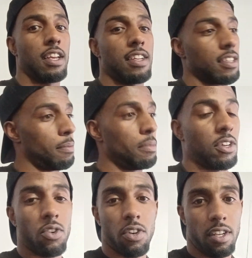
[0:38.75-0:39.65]
it's going to be
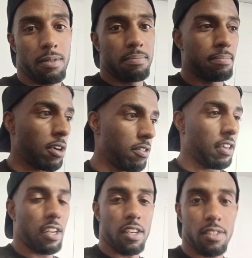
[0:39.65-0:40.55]
going
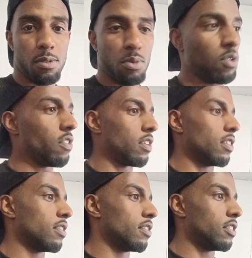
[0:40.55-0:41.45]
perfect and smooth
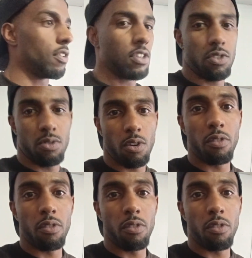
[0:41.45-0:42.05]
and no issues.